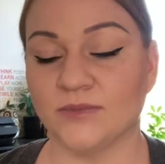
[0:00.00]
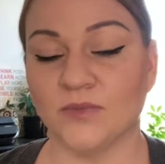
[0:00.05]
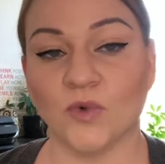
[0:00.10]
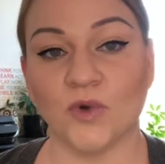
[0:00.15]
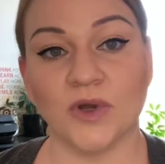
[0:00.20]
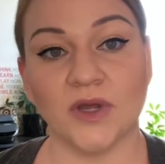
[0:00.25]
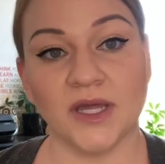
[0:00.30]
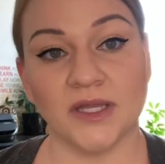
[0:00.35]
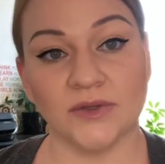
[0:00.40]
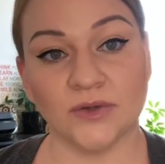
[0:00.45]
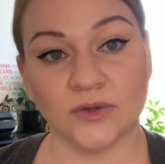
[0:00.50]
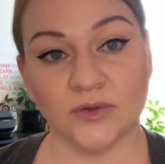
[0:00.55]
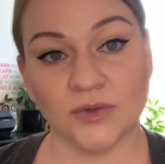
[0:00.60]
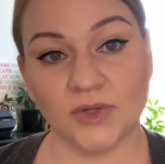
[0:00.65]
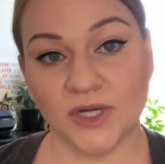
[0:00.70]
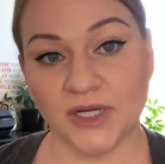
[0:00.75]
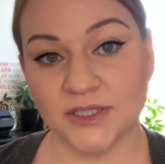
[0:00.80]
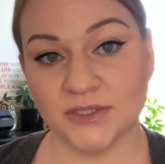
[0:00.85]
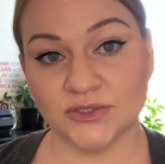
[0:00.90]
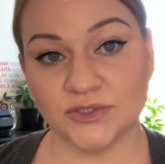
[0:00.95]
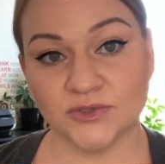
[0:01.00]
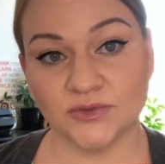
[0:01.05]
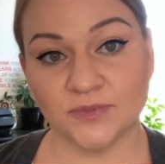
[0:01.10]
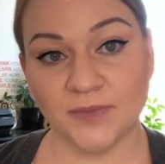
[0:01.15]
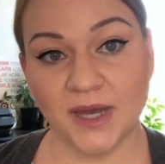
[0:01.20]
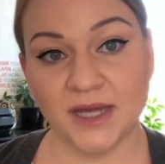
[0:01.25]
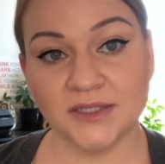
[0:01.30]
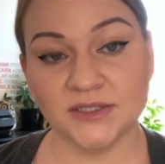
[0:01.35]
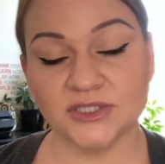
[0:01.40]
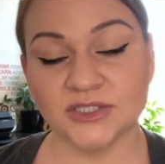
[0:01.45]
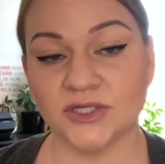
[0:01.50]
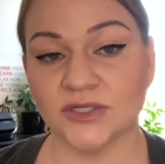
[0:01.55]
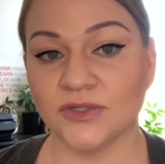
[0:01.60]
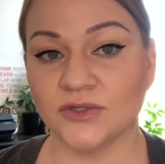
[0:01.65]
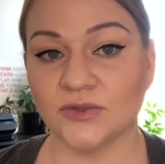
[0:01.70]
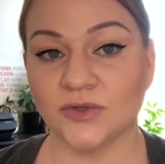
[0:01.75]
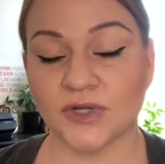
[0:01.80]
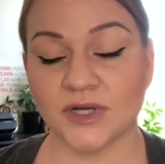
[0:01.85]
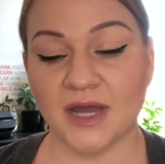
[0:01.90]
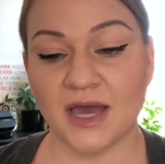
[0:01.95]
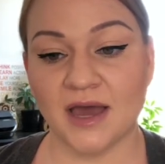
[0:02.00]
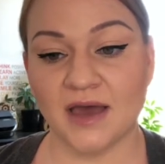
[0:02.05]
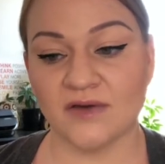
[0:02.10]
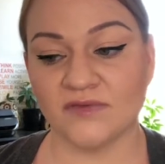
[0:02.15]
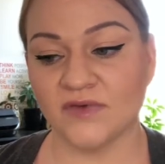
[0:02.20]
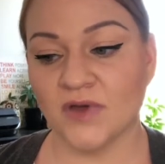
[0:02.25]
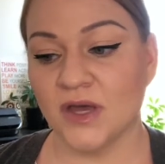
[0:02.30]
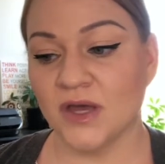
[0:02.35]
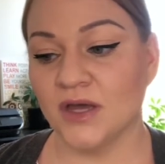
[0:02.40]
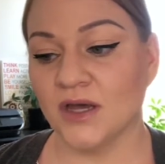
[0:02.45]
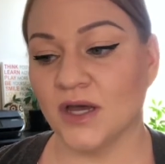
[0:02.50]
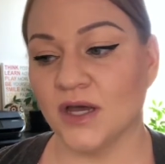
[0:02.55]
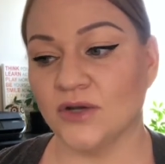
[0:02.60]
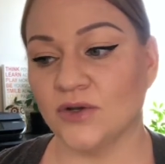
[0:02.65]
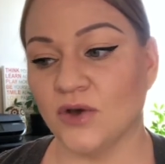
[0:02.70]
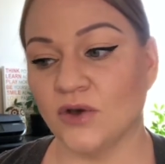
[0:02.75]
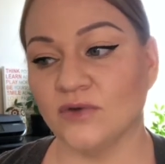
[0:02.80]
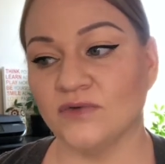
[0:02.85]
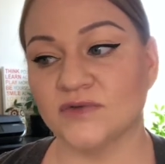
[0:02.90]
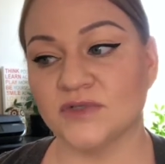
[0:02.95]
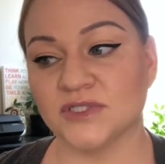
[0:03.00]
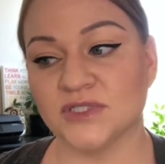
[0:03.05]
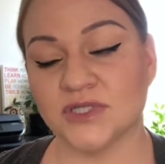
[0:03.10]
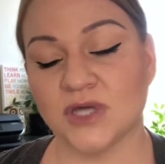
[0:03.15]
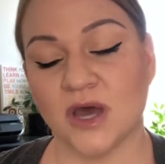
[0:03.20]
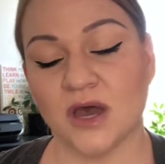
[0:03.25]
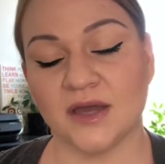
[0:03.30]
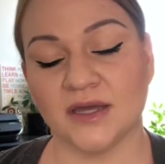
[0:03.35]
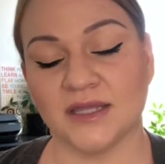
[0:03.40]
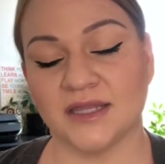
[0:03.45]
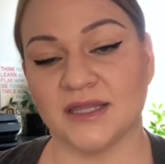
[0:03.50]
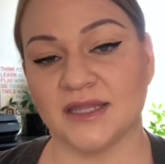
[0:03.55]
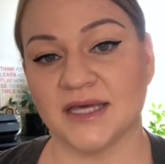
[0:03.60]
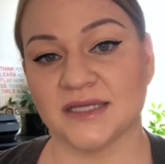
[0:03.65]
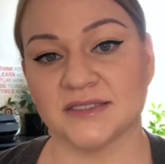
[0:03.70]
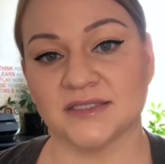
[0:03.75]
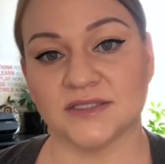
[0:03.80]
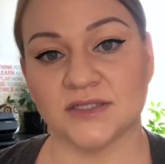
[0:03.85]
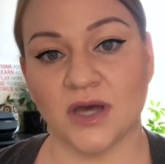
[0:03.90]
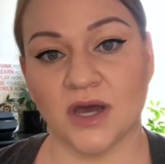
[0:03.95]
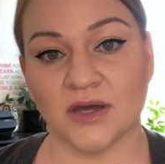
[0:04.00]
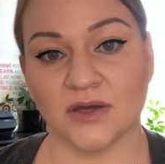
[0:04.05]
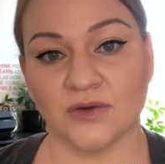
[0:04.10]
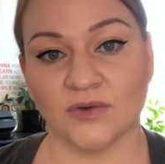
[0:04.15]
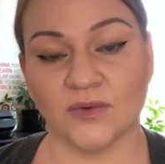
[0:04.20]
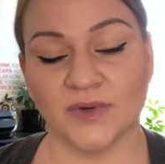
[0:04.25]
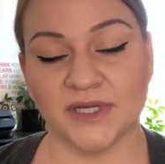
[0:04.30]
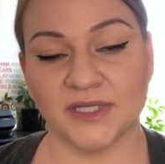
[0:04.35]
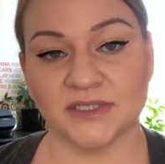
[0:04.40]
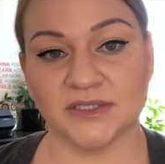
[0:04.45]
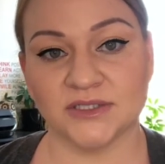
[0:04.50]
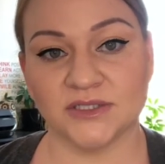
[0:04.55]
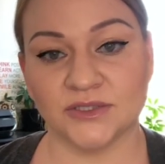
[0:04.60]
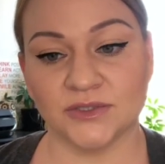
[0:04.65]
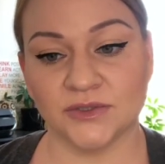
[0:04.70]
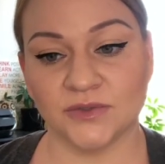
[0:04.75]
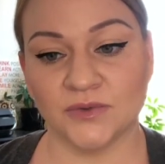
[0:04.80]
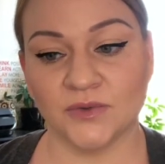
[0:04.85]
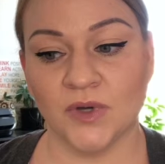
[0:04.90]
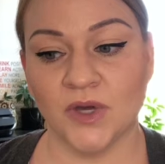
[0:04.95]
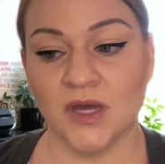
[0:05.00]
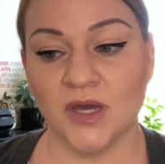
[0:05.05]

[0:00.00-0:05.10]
more and you're creating too much, you're going to have an overstock, and that's not going to